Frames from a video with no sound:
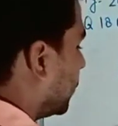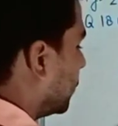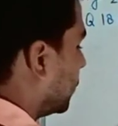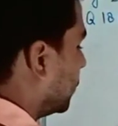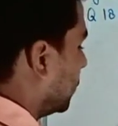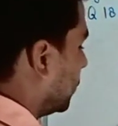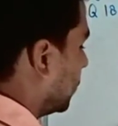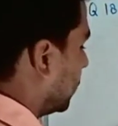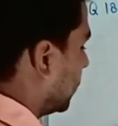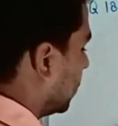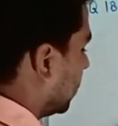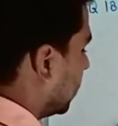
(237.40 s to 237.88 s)
to
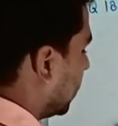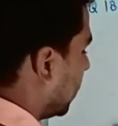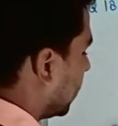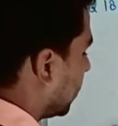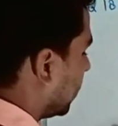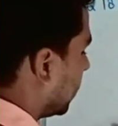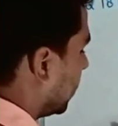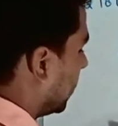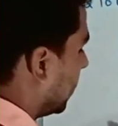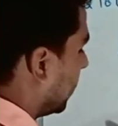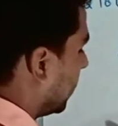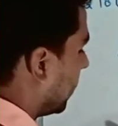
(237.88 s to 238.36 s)
you,
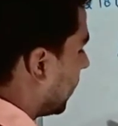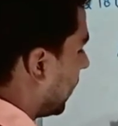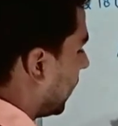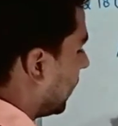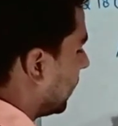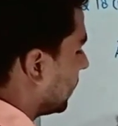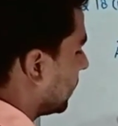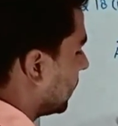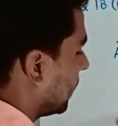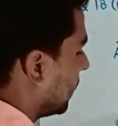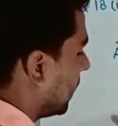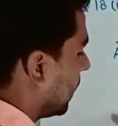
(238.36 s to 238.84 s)
that
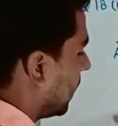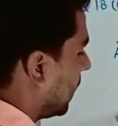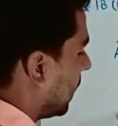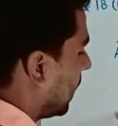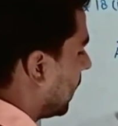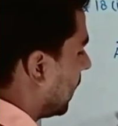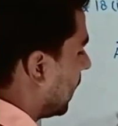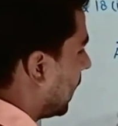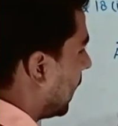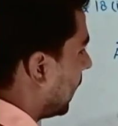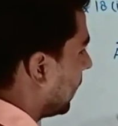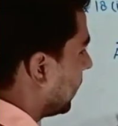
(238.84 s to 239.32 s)
write
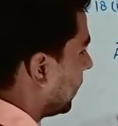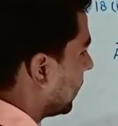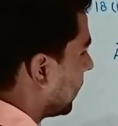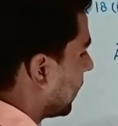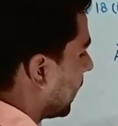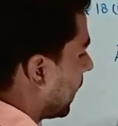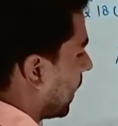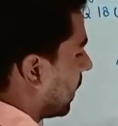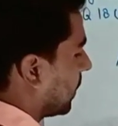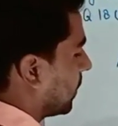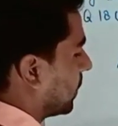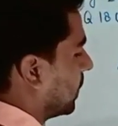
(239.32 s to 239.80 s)
I
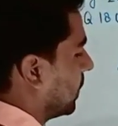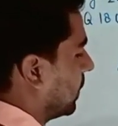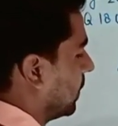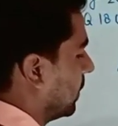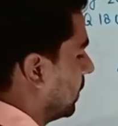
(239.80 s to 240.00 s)
cap